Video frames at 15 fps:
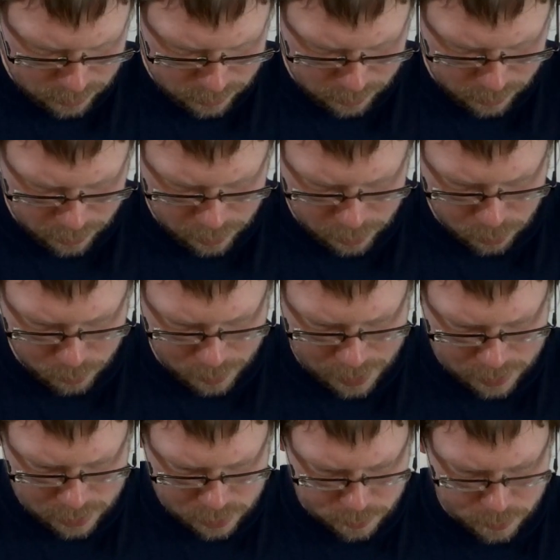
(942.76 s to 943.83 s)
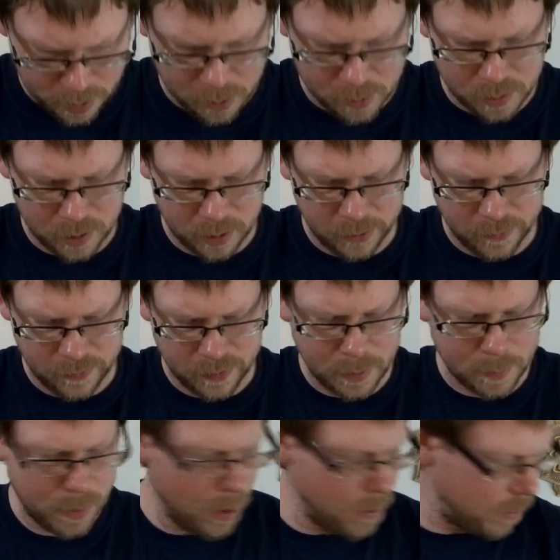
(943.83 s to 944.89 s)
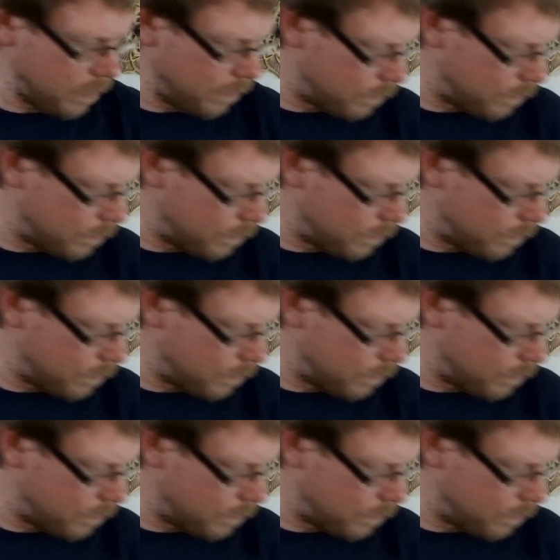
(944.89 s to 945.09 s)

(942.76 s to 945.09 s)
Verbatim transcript: looking at the way these broke, they broke